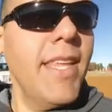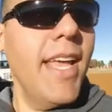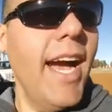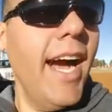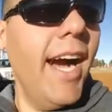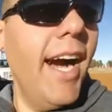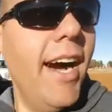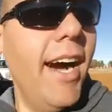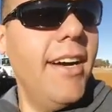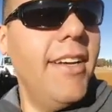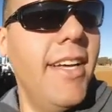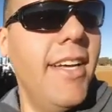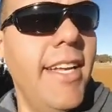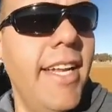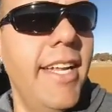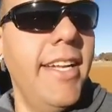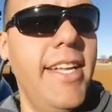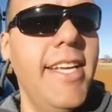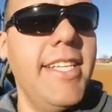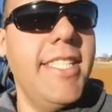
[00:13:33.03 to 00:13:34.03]
and
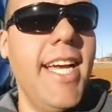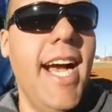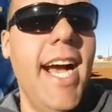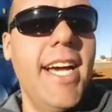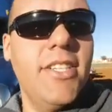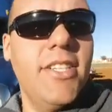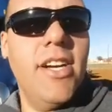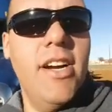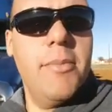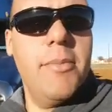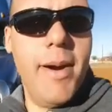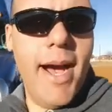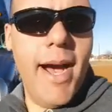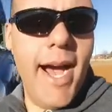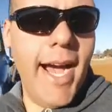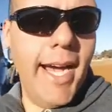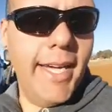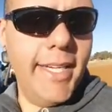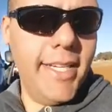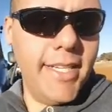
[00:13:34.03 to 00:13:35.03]
then these guys are coming
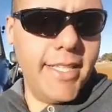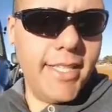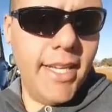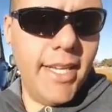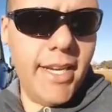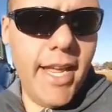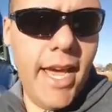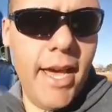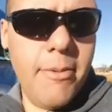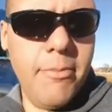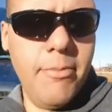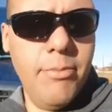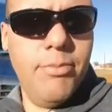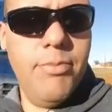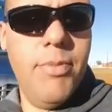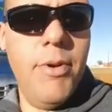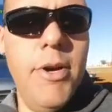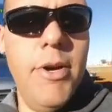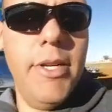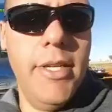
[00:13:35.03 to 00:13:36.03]
behind us and
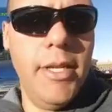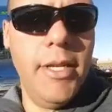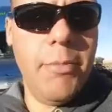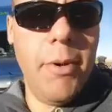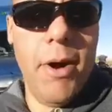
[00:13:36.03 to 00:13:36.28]
putting the